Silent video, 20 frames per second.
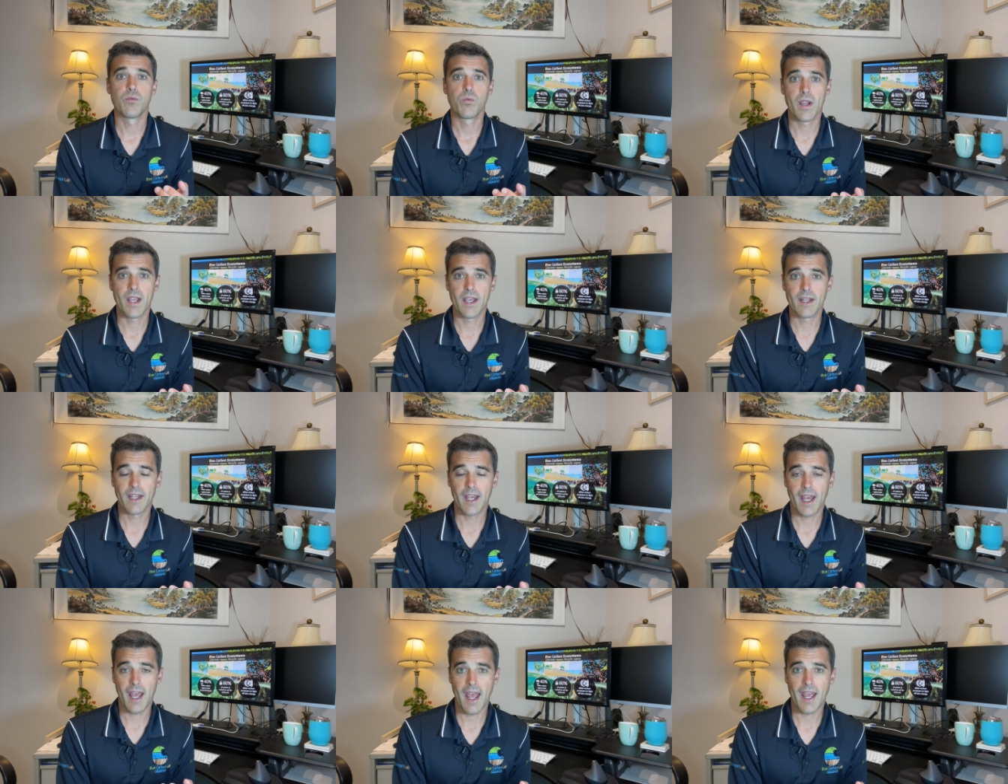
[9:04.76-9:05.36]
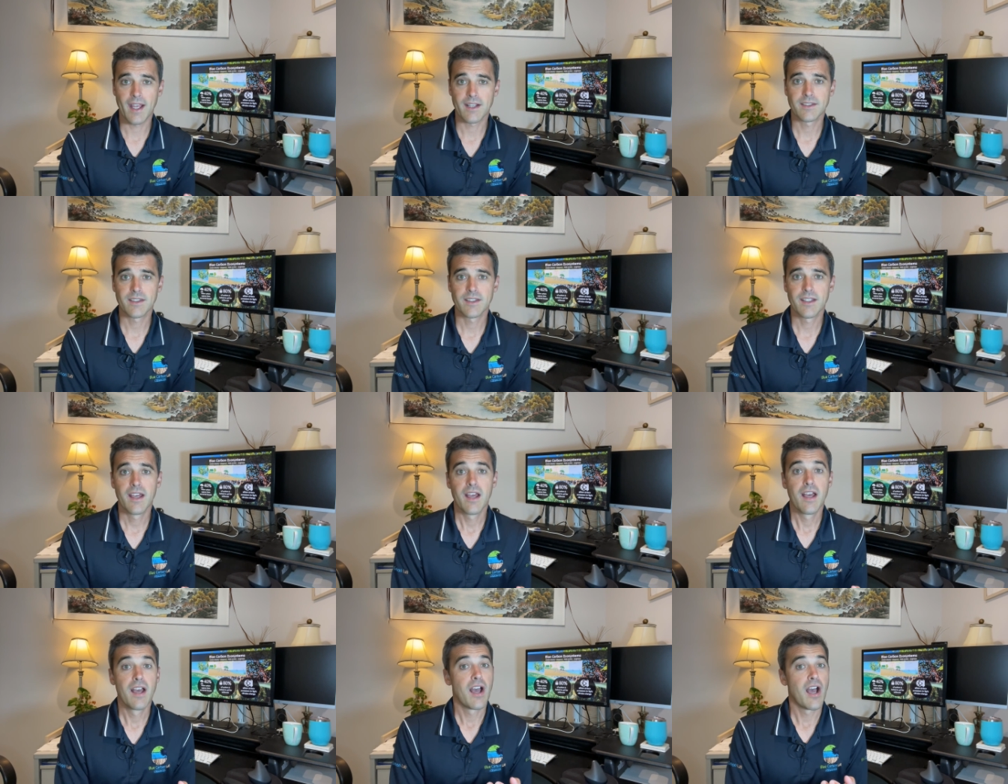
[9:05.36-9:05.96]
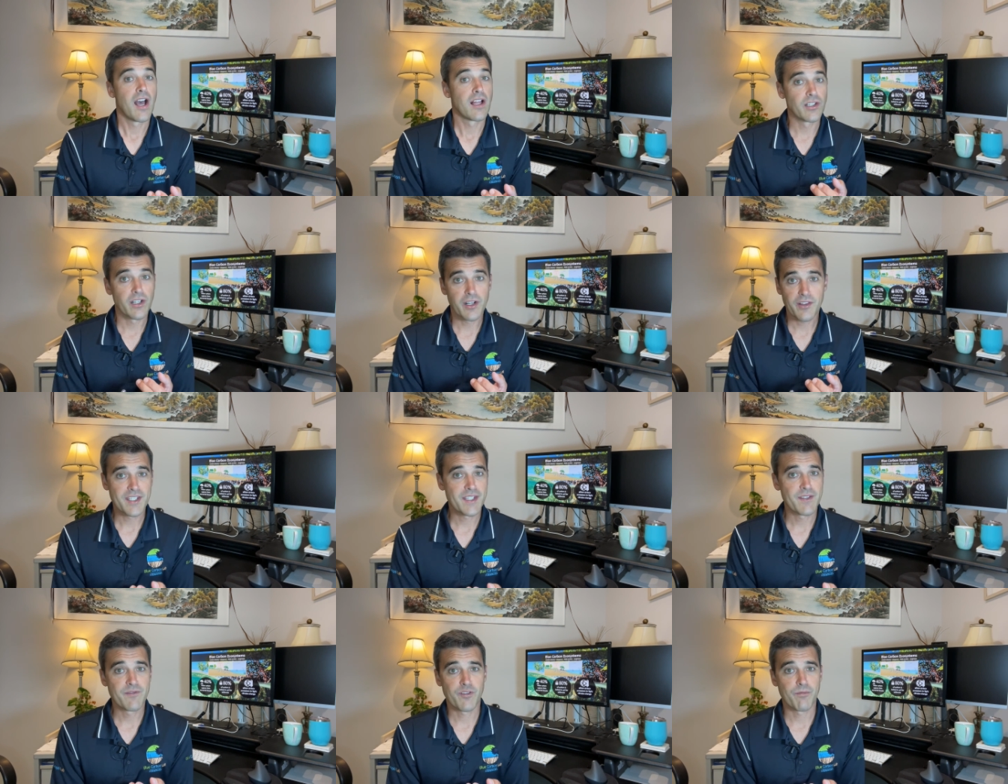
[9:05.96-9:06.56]
Where to act? A lot of
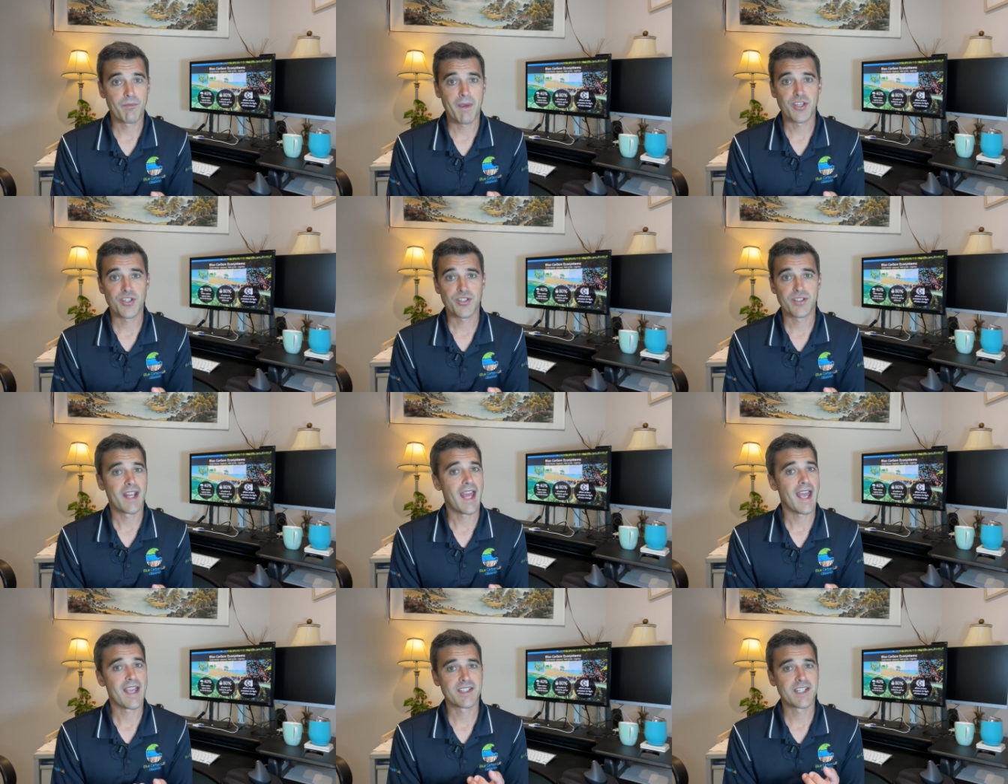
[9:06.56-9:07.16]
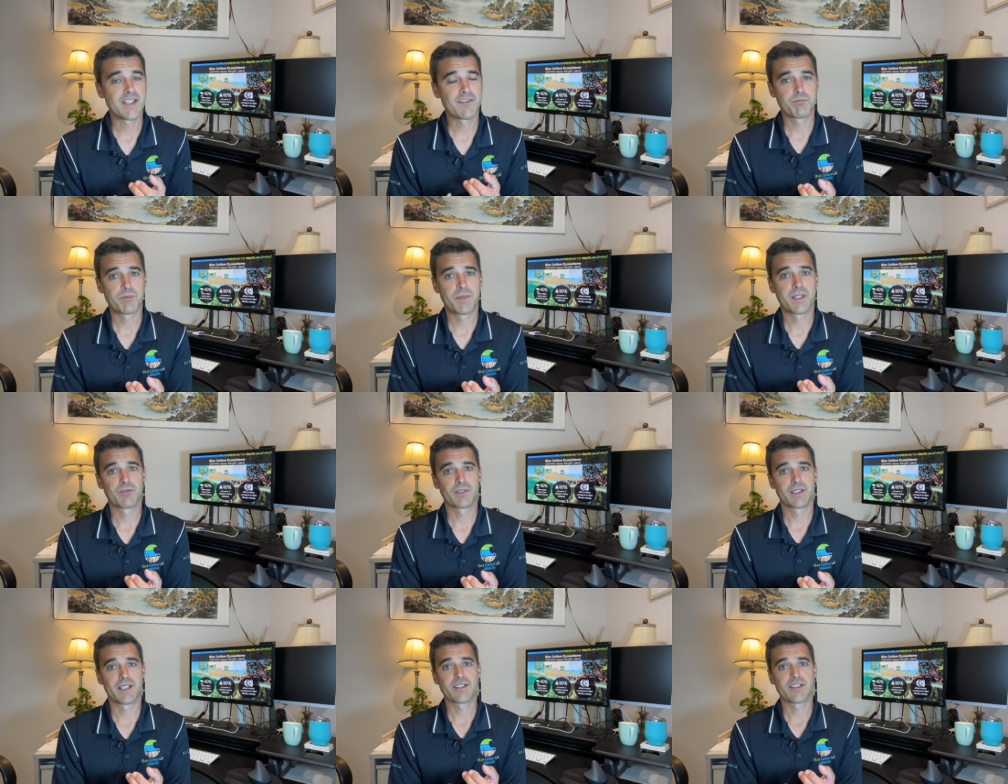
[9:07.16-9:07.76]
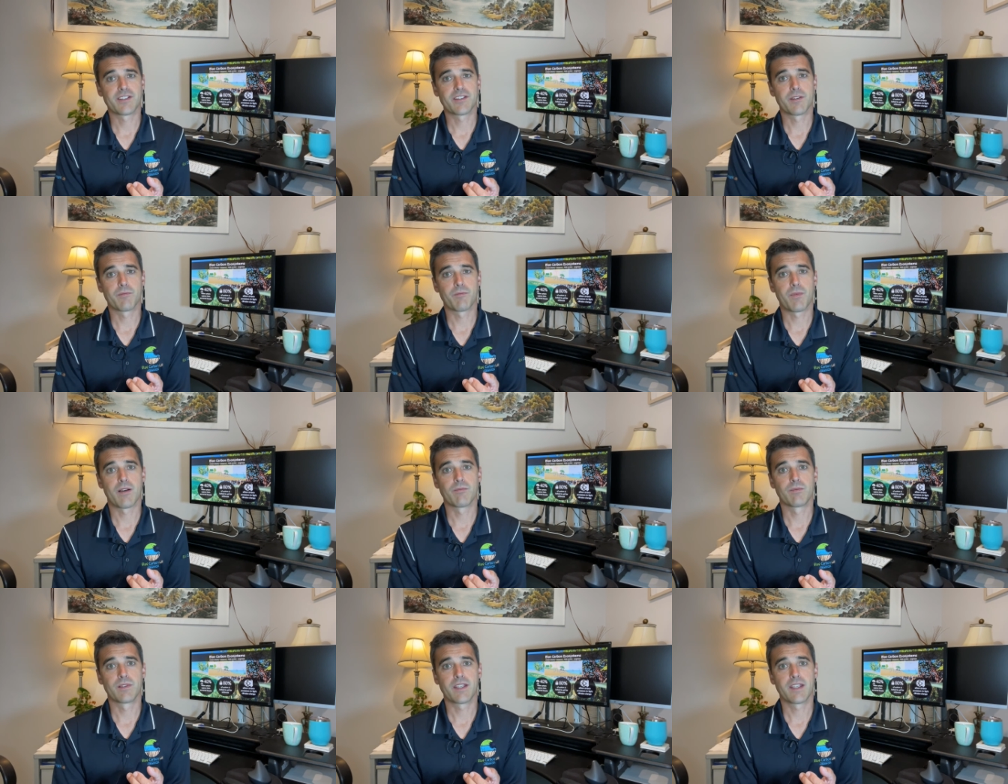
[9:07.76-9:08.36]
this information hasn't even been released to the
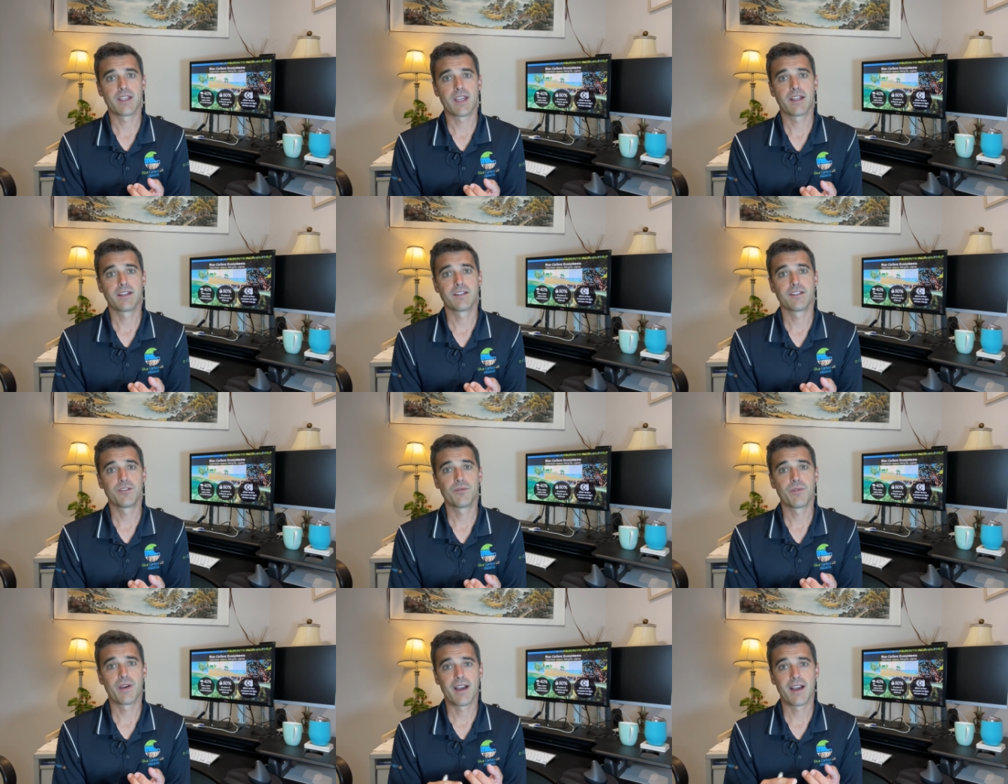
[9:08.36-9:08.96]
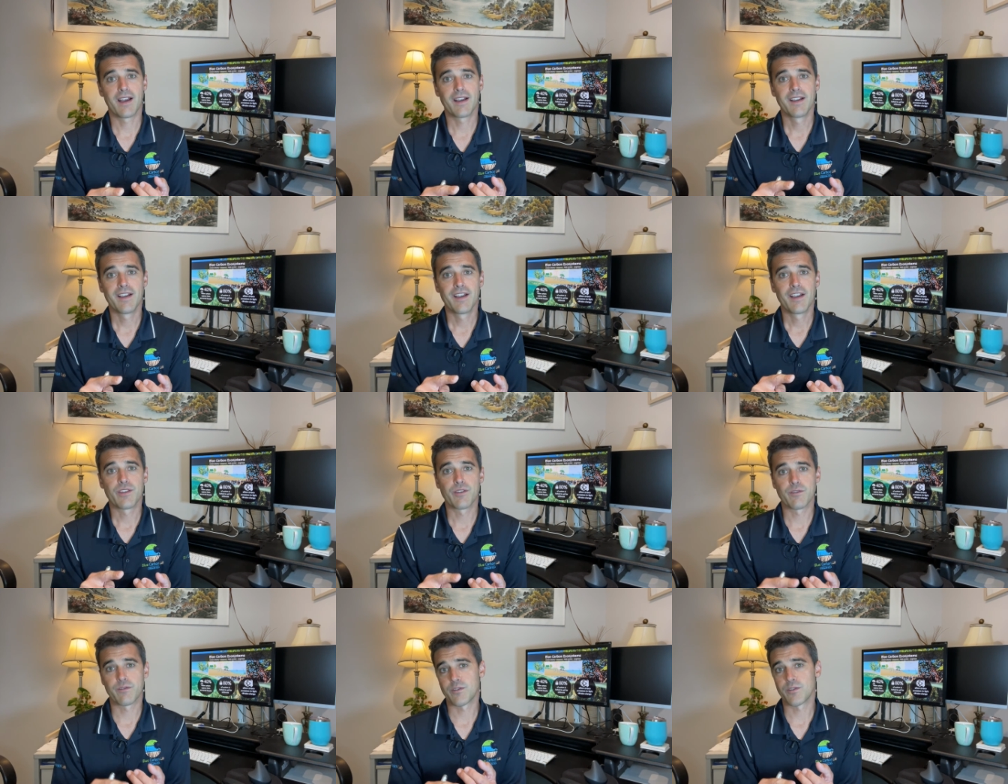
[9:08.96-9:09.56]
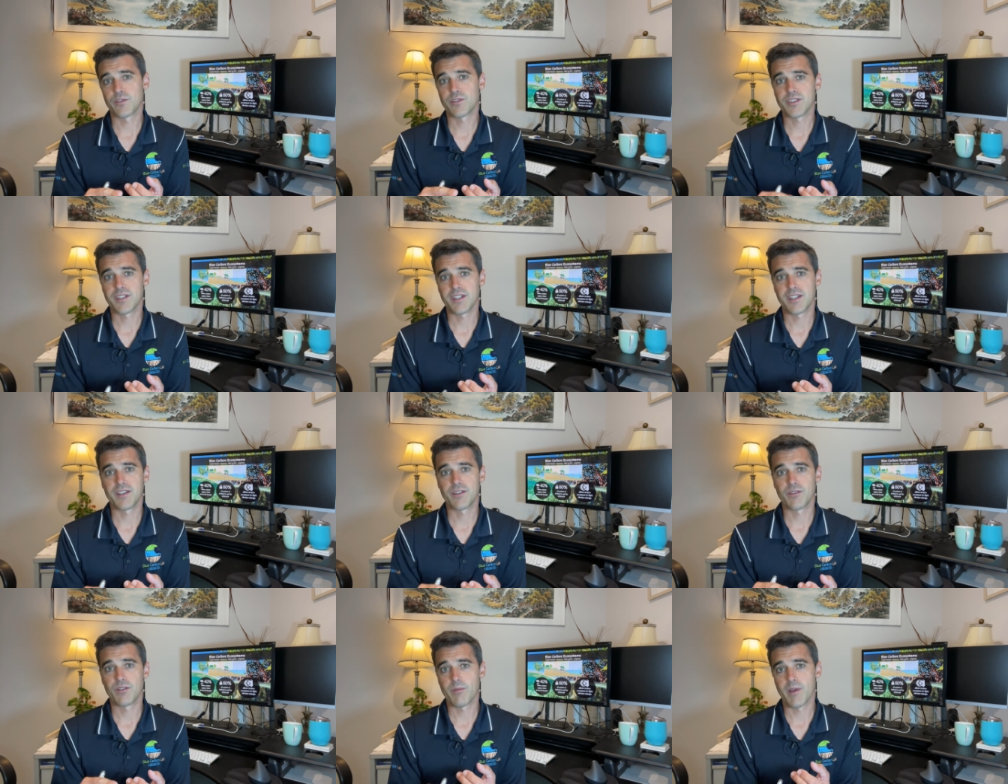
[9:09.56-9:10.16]
public yet. You are the first to
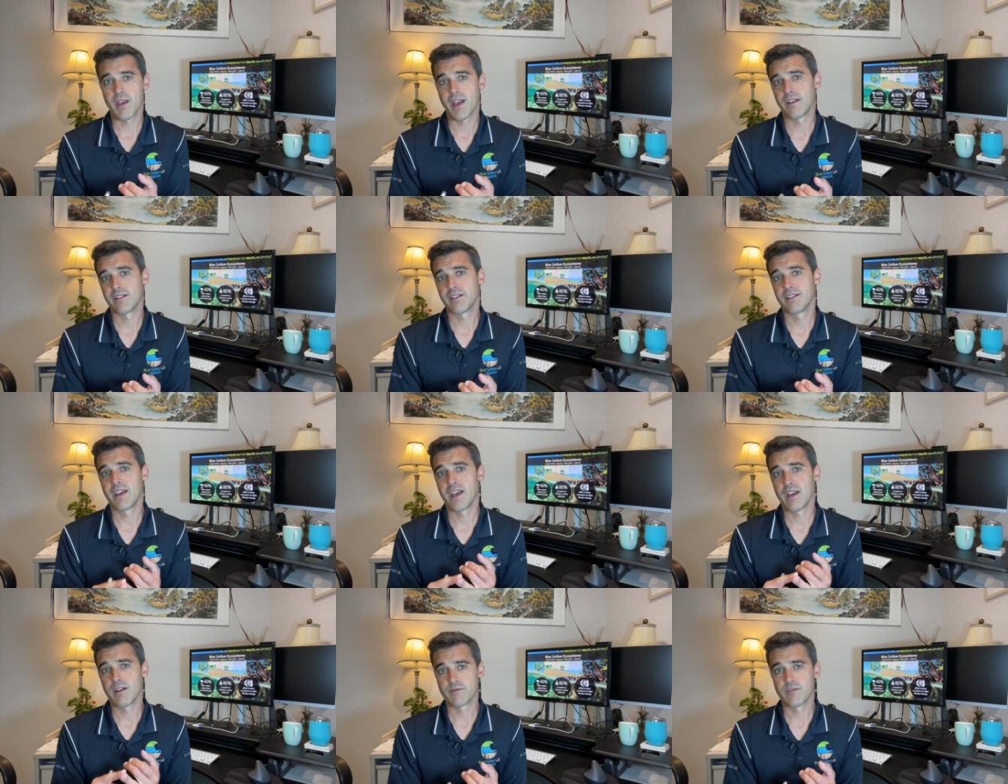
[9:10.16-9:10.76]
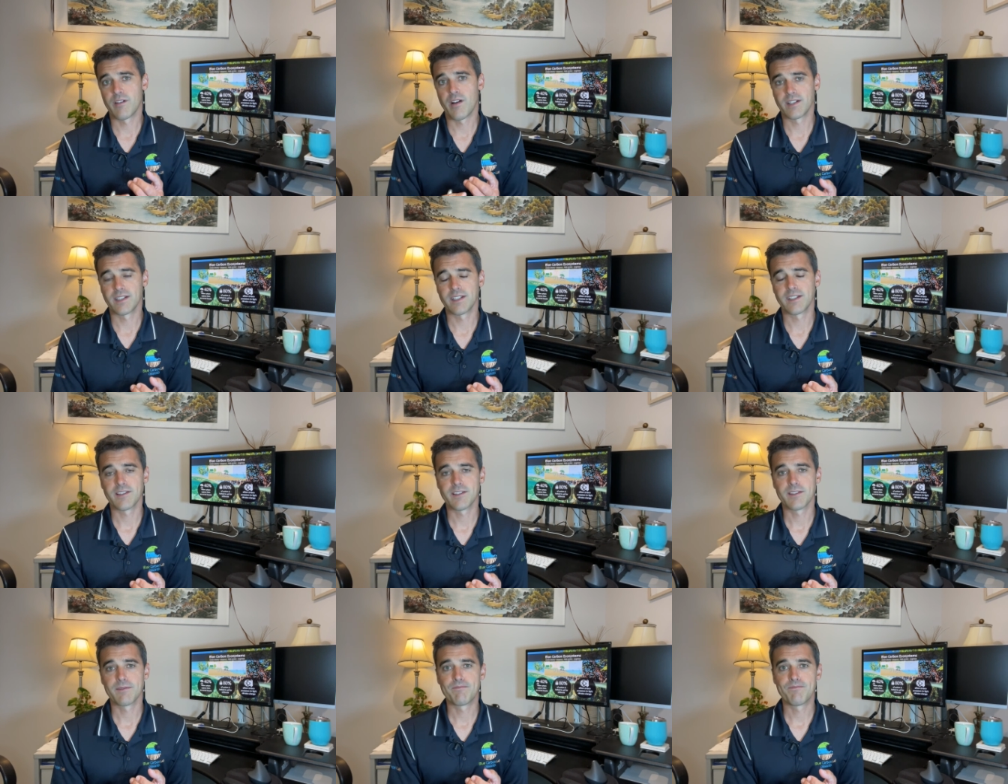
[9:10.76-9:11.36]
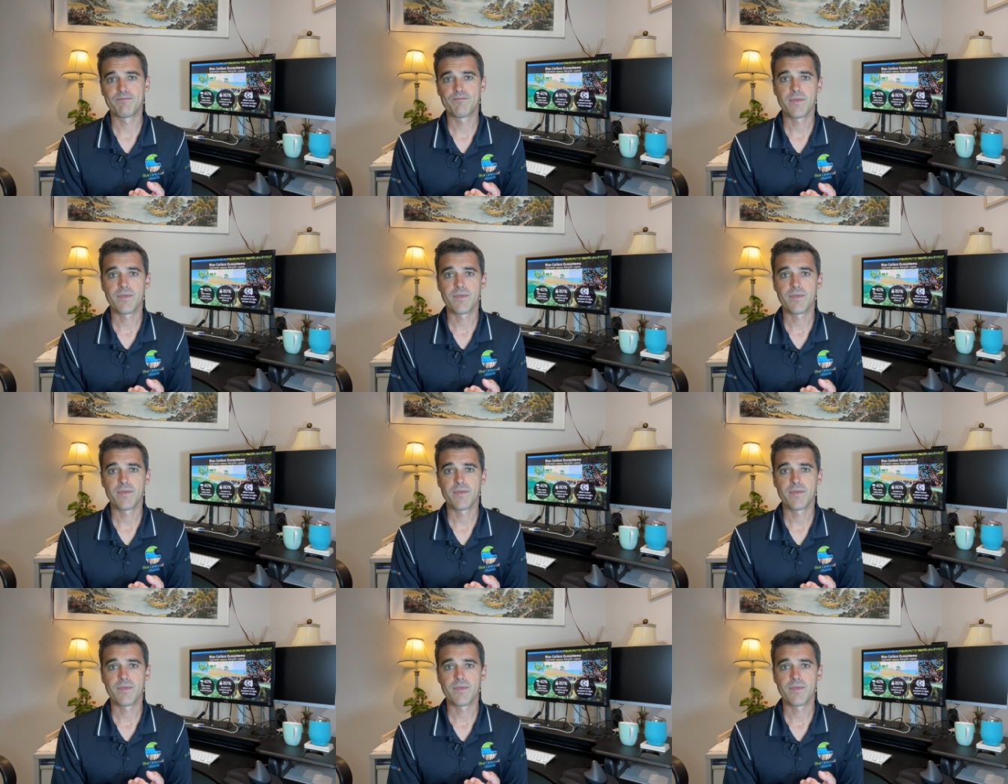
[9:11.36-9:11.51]
hear about our findings.